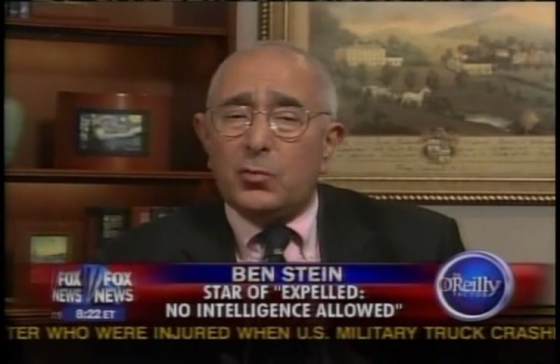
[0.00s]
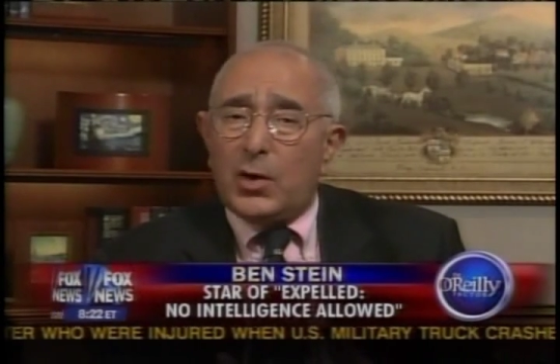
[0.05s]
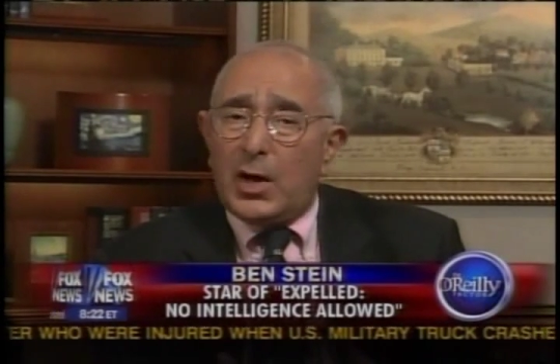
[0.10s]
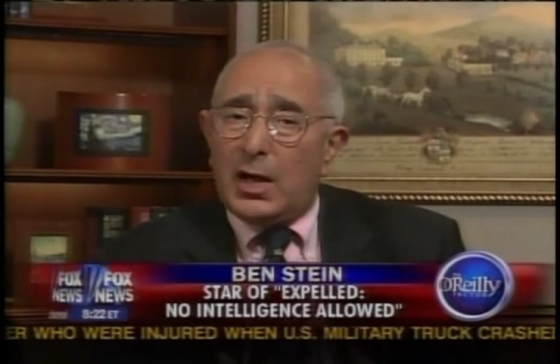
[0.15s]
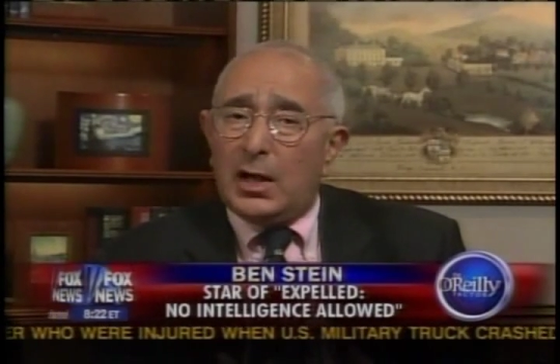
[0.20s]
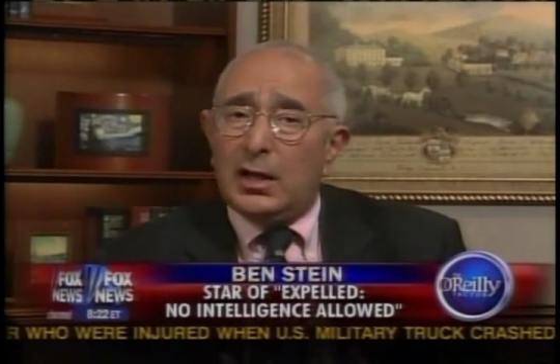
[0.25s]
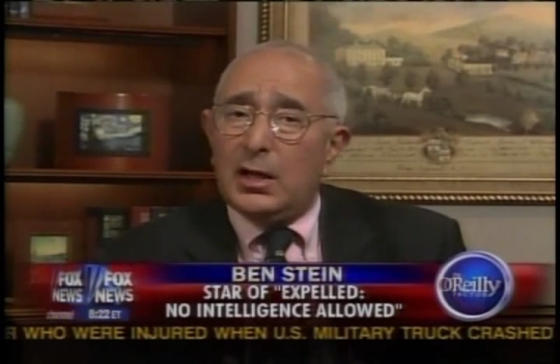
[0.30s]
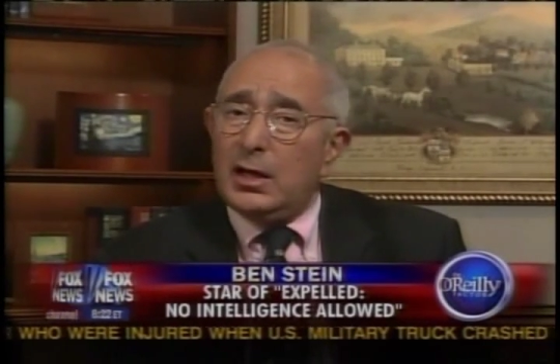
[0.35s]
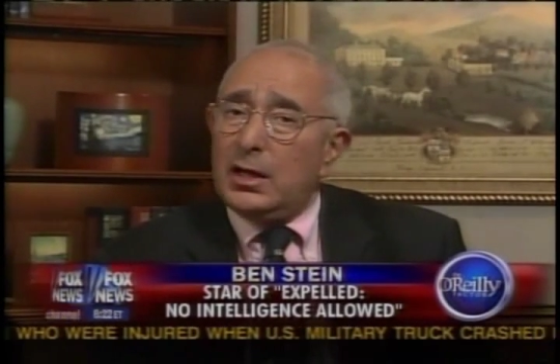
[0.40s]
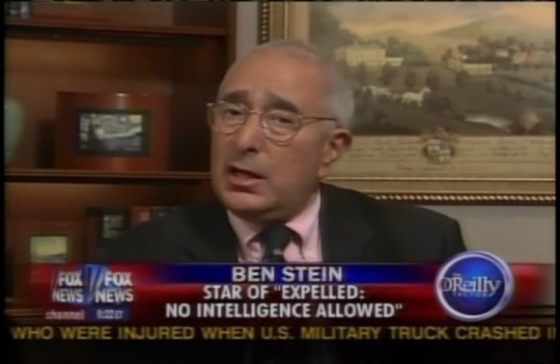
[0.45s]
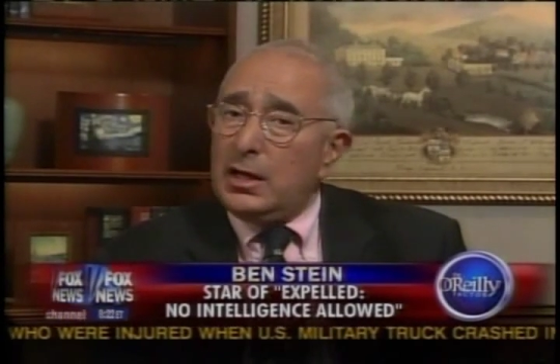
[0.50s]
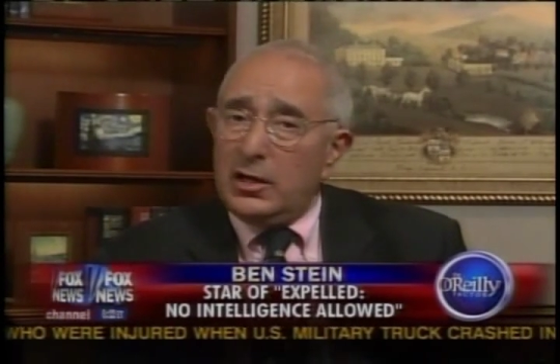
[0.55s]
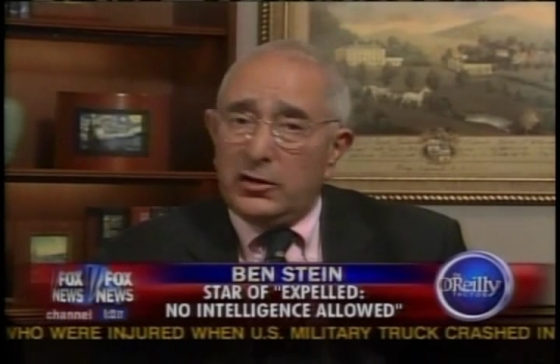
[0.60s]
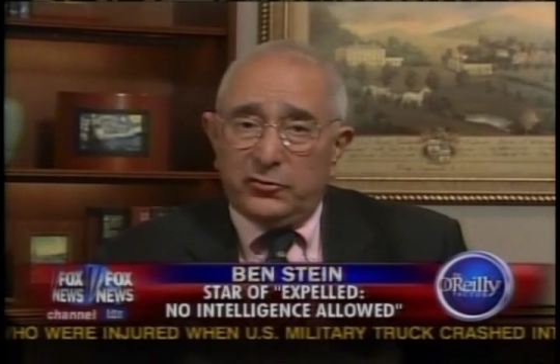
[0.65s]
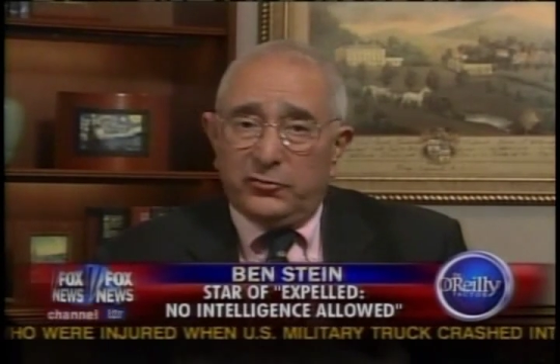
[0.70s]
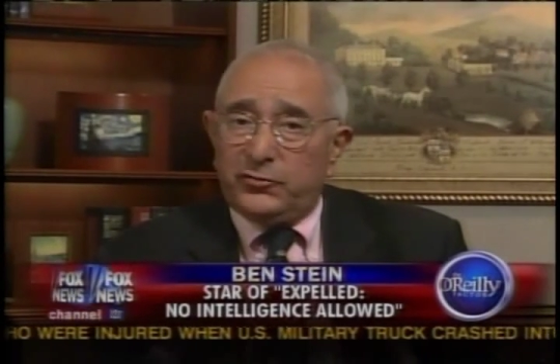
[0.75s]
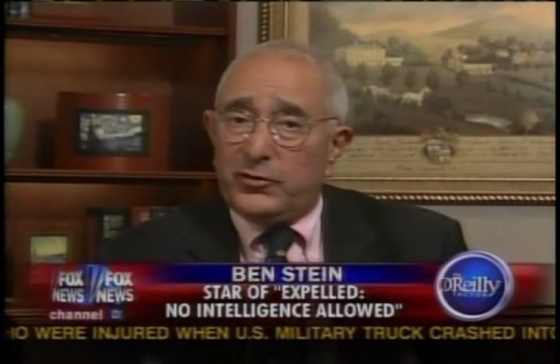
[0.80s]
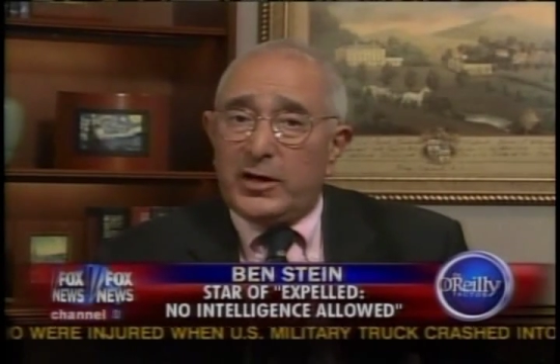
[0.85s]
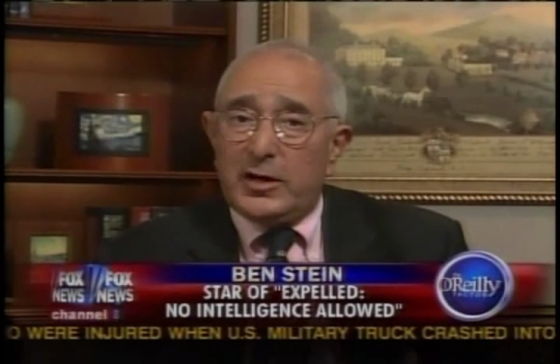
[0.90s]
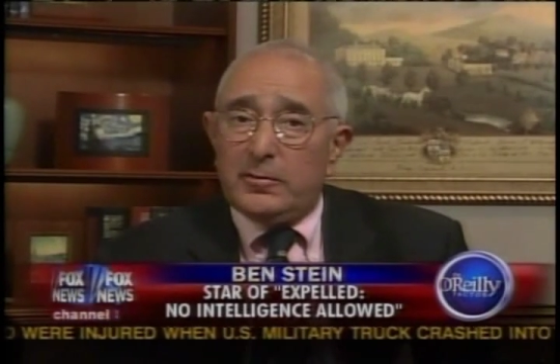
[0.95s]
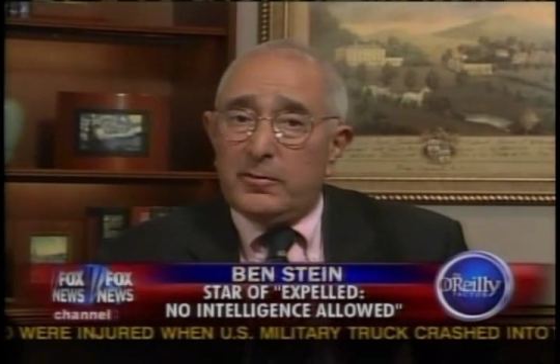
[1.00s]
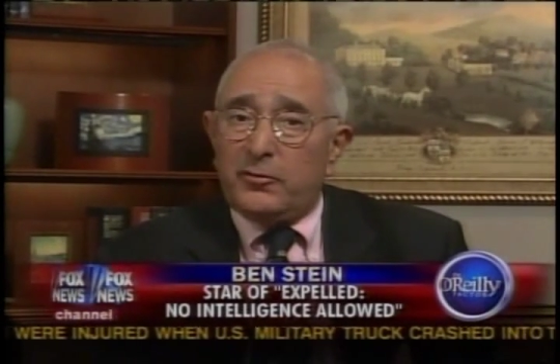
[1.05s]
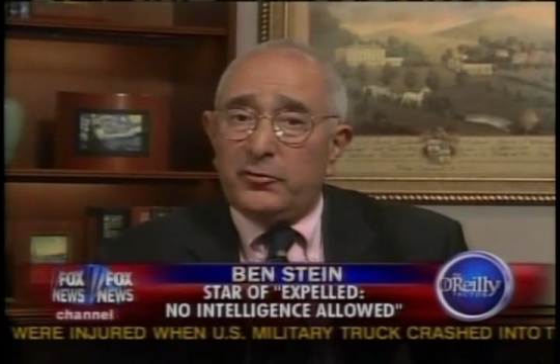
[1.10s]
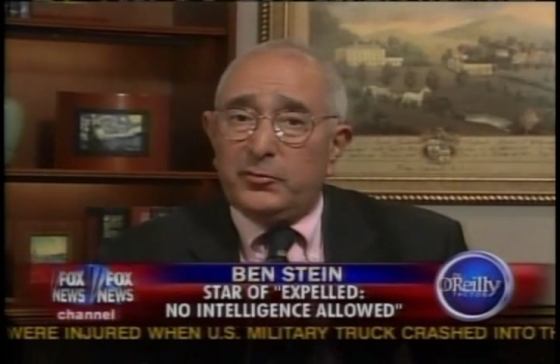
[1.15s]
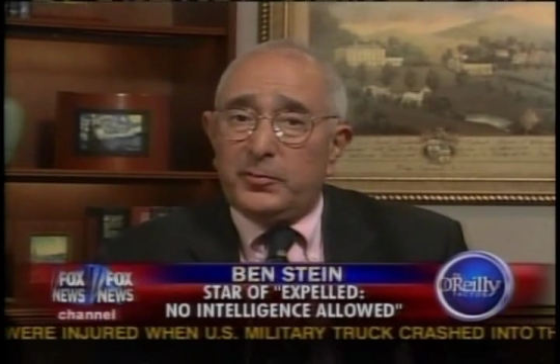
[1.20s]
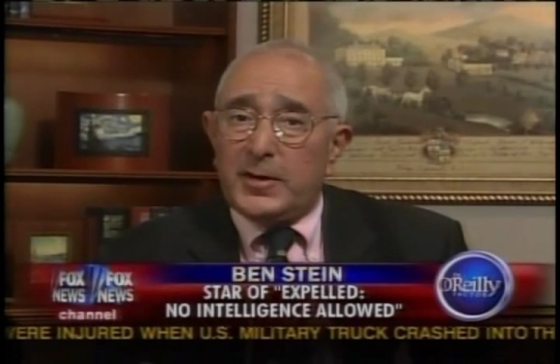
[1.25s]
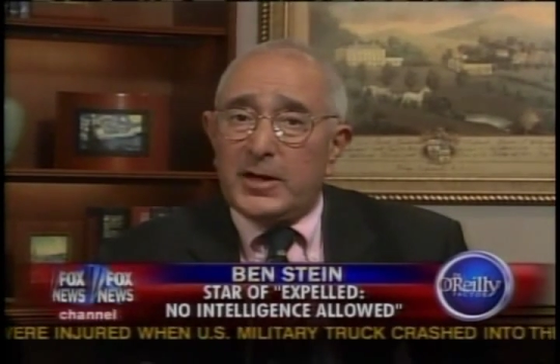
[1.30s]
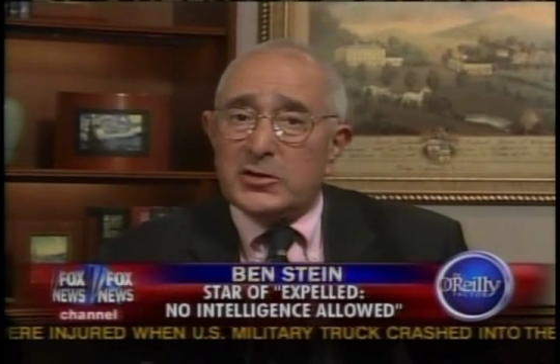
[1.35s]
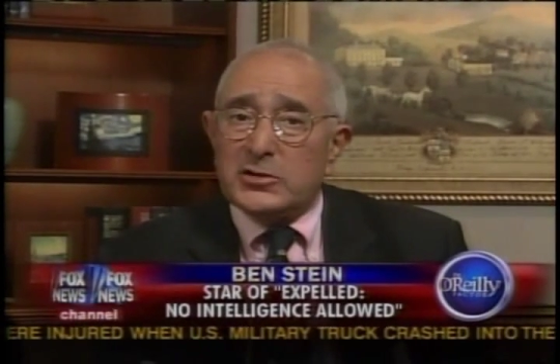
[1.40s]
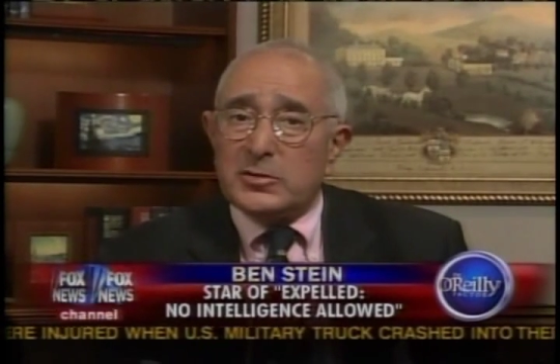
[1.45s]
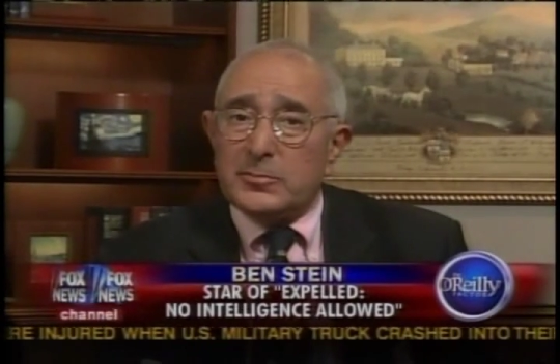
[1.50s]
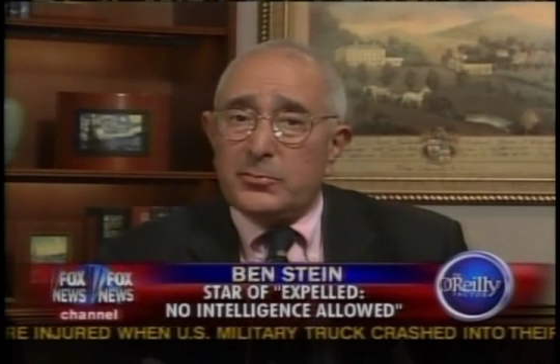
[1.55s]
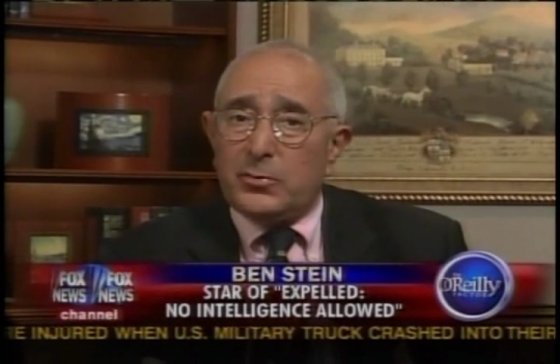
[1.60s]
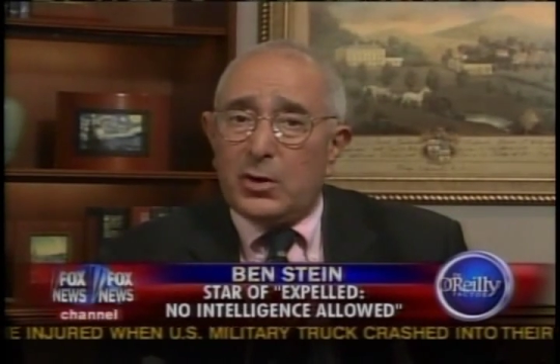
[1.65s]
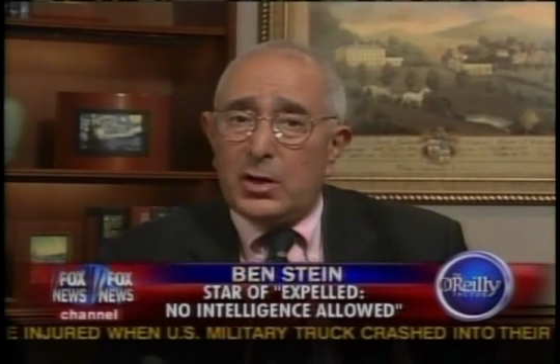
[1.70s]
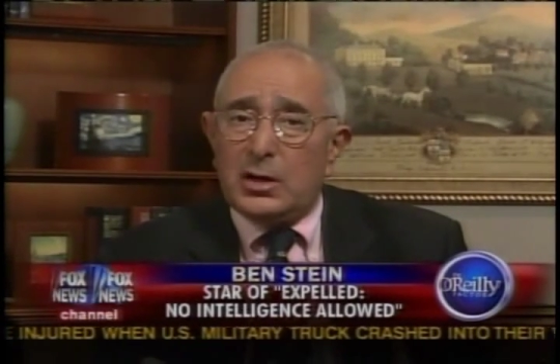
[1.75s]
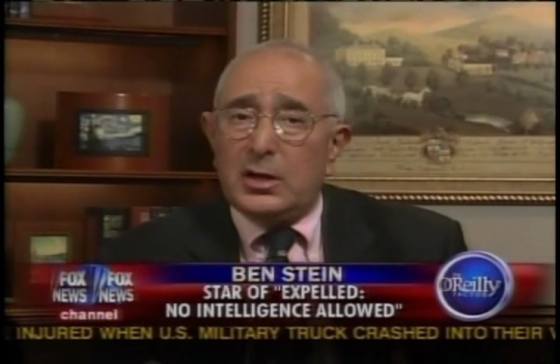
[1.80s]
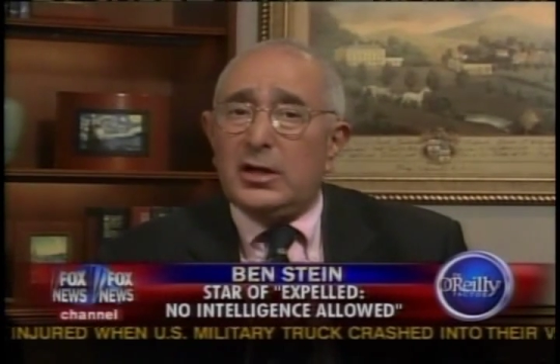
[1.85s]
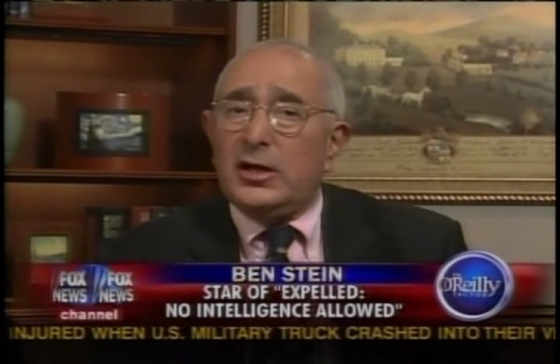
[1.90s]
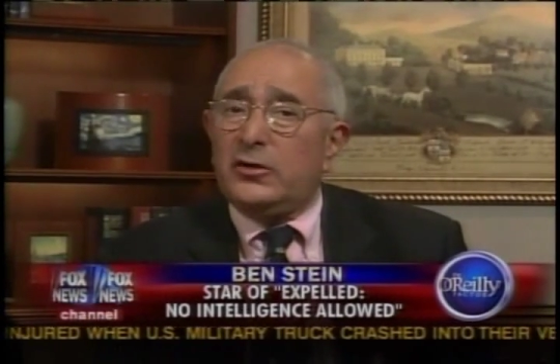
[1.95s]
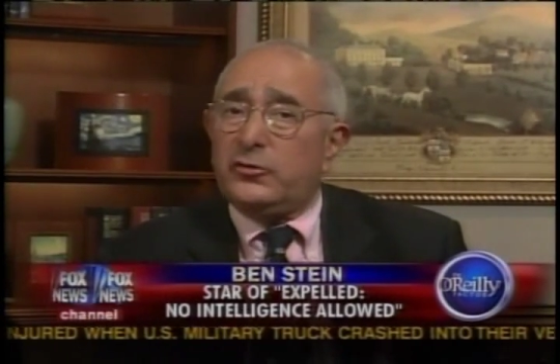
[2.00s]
Well, is freedom of speech important?